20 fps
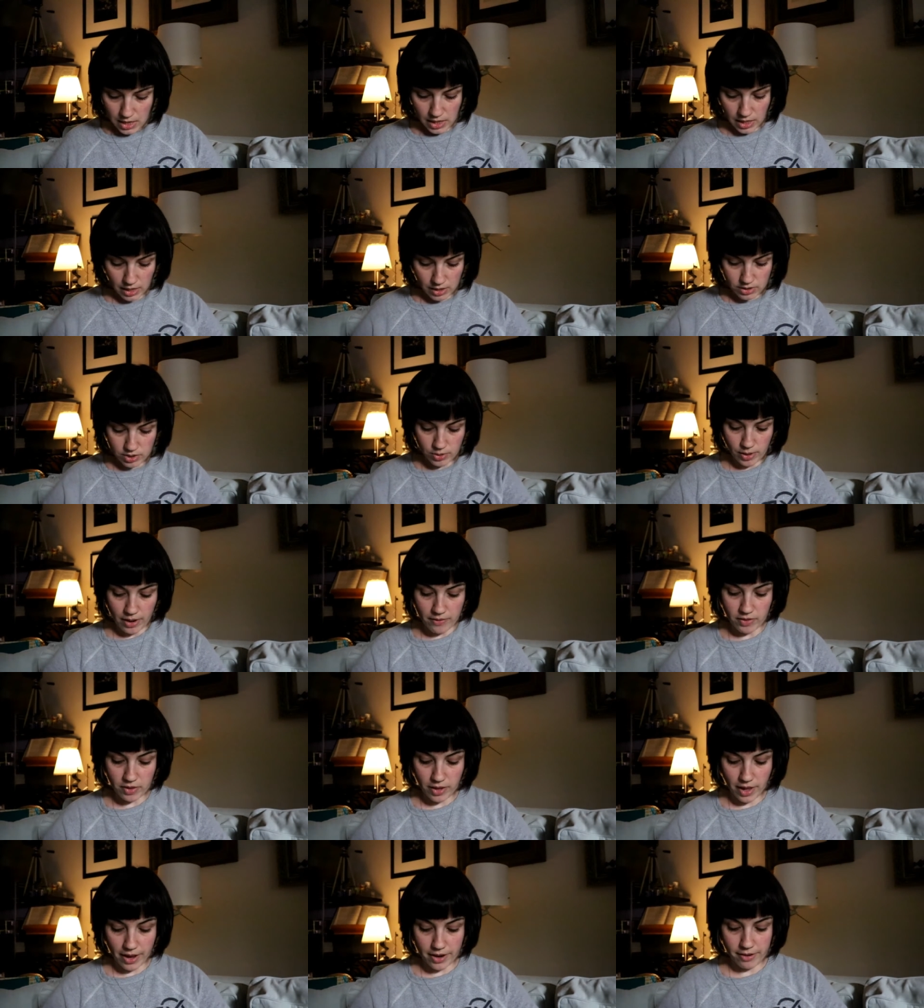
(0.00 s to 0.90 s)
They also
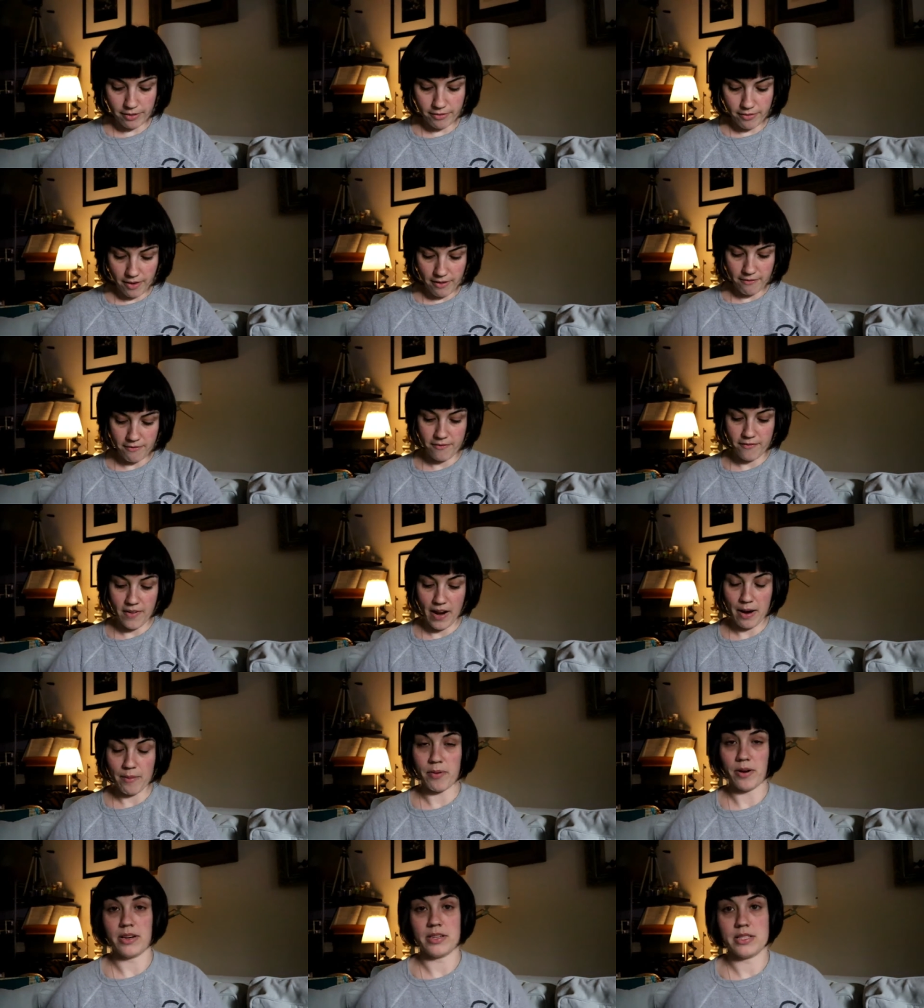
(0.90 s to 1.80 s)
have a lot of
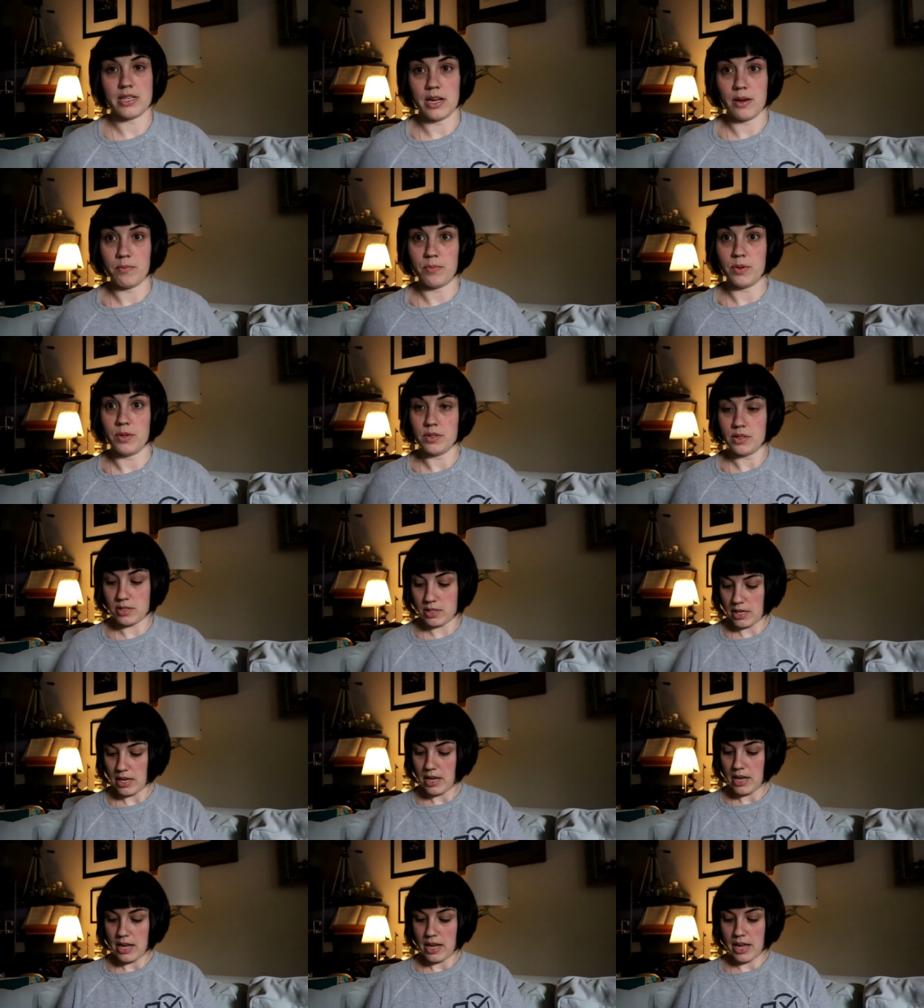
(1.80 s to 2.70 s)
fabric
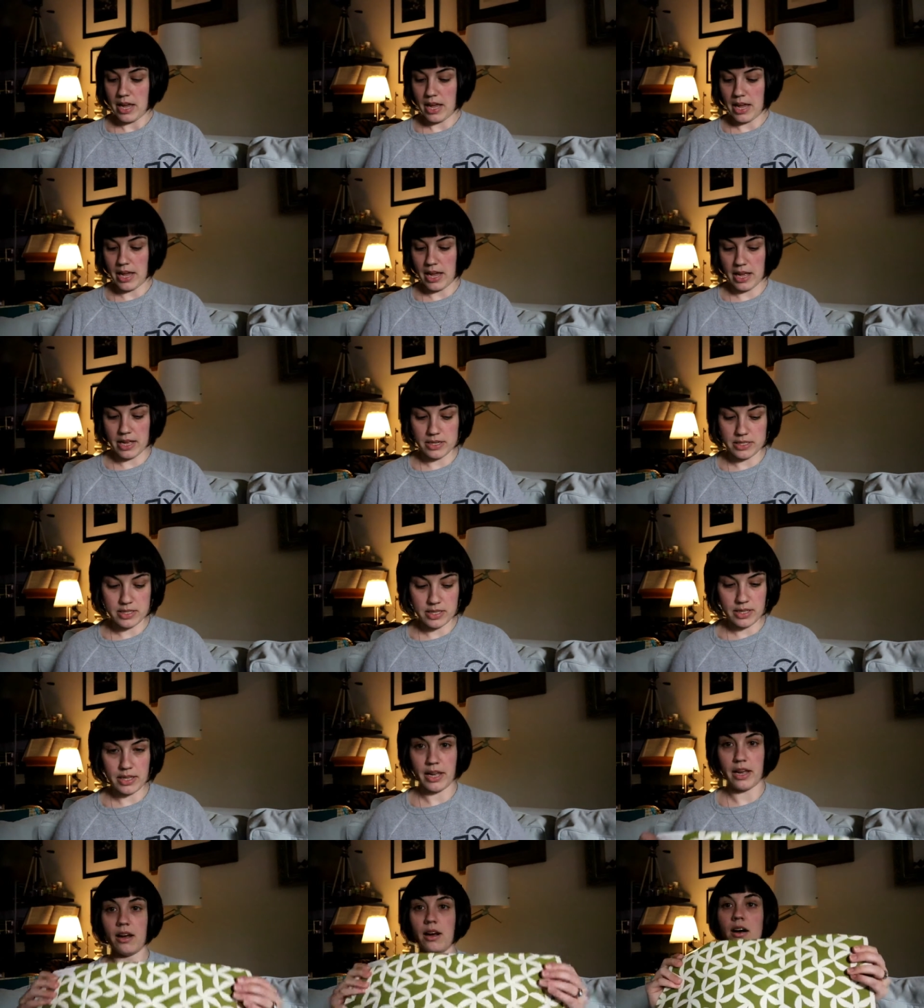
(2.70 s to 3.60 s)
samples. And
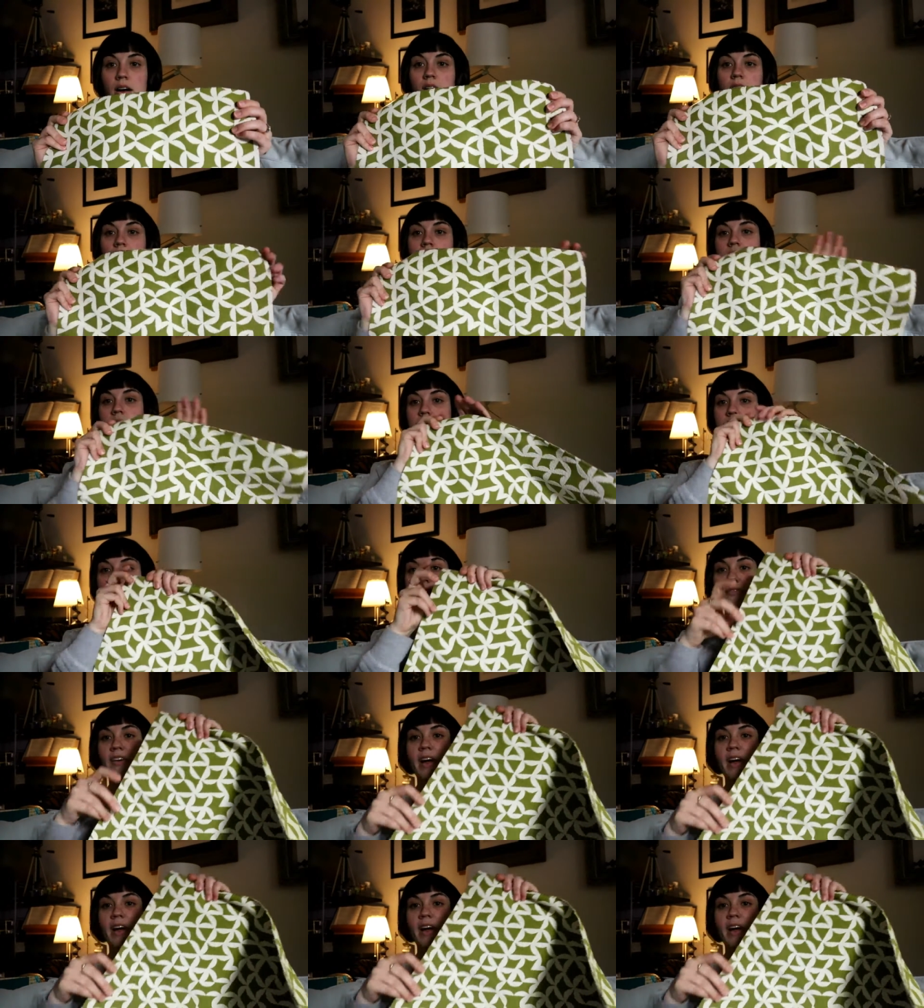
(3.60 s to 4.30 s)
these